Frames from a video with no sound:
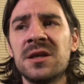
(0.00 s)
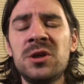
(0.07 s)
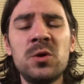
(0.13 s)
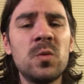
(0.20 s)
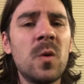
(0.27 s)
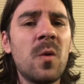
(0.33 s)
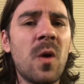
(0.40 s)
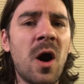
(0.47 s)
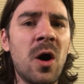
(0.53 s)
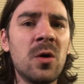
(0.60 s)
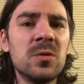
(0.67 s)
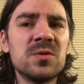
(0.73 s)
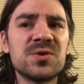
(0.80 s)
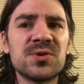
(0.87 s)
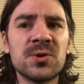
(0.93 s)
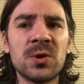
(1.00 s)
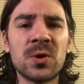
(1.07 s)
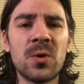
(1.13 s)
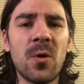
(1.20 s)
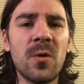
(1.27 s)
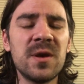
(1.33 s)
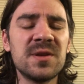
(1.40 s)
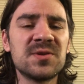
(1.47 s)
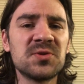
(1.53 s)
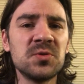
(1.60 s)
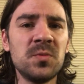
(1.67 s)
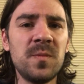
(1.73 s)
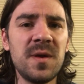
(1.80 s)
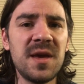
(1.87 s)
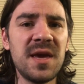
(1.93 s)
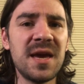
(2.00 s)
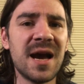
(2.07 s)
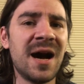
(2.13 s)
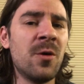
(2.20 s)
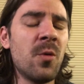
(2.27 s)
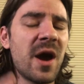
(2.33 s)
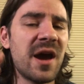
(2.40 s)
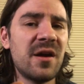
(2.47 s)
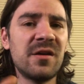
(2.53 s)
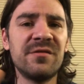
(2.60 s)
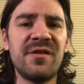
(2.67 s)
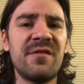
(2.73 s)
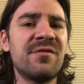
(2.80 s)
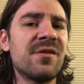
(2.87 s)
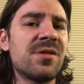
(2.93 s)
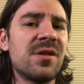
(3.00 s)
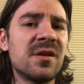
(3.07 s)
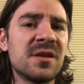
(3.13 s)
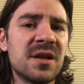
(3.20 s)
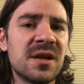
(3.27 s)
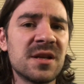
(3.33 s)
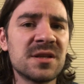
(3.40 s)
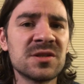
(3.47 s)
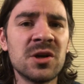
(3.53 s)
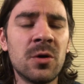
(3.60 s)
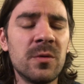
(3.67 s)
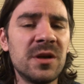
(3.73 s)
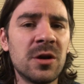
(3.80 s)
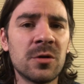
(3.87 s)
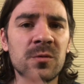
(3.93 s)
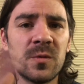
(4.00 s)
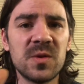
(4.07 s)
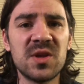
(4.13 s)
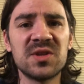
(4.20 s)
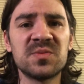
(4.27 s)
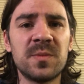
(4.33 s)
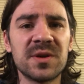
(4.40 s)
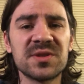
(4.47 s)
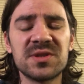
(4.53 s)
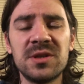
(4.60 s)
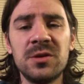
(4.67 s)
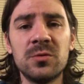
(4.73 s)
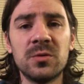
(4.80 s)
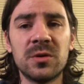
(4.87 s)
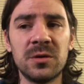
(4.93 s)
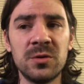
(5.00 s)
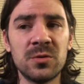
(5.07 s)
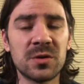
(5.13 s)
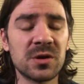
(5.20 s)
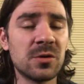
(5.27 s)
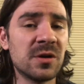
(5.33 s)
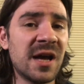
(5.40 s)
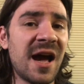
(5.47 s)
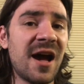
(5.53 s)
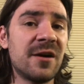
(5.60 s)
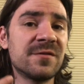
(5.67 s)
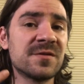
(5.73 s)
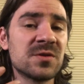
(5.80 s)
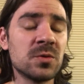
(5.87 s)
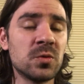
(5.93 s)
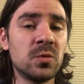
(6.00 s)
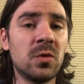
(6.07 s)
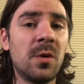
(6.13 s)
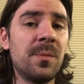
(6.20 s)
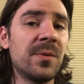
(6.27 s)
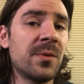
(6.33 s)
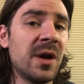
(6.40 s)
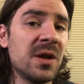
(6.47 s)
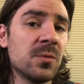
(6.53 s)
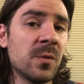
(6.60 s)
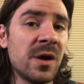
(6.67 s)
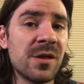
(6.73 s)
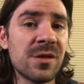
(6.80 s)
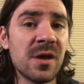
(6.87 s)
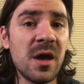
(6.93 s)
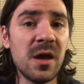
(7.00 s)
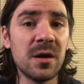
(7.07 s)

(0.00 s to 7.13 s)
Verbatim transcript: you are also going to be aware of everything that is going on with this person you you are gonna have to cooperate with